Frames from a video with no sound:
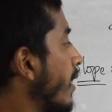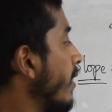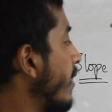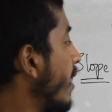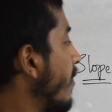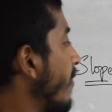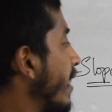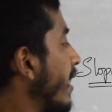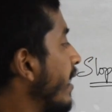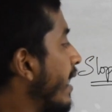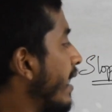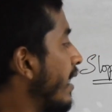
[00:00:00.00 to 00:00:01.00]
Then we can
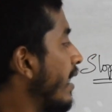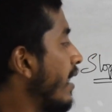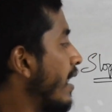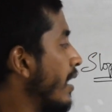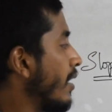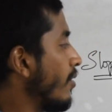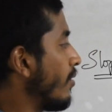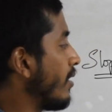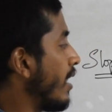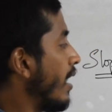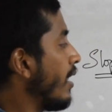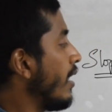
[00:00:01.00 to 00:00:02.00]
directly conclude
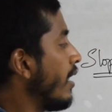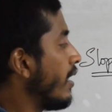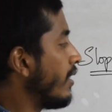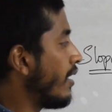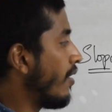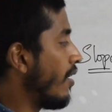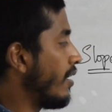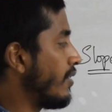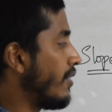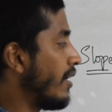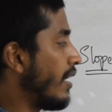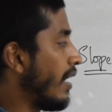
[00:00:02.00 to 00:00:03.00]
that the
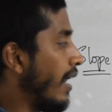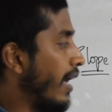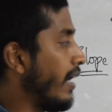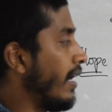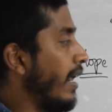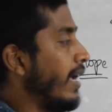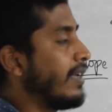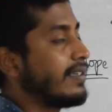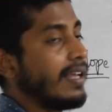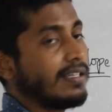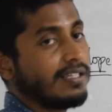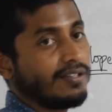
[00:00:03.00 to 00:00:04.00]
horizontal line
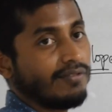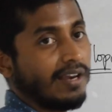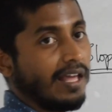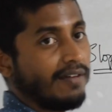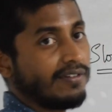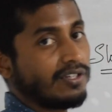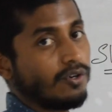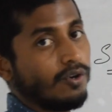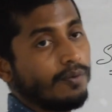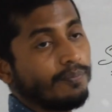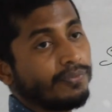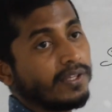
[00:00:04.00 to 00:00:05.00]
x-axis will have a
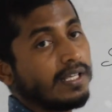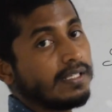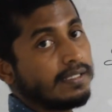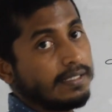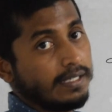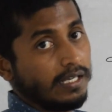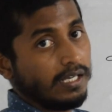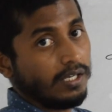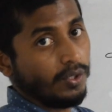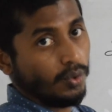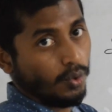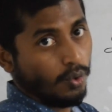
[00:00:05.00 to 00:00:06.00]
slope
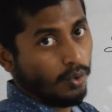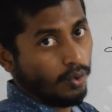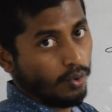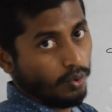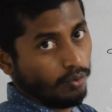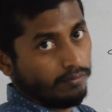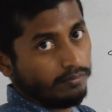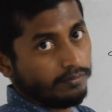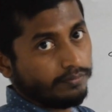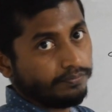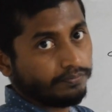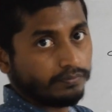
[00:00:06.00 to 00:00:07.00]
0,
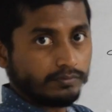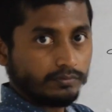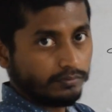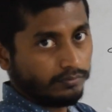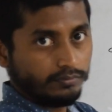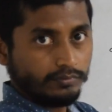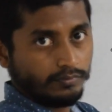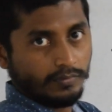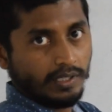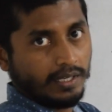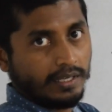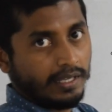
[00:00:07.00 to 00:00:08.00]

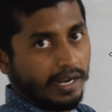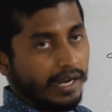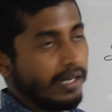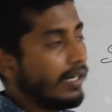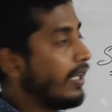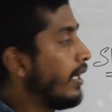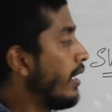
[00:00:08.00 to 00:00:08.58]
right?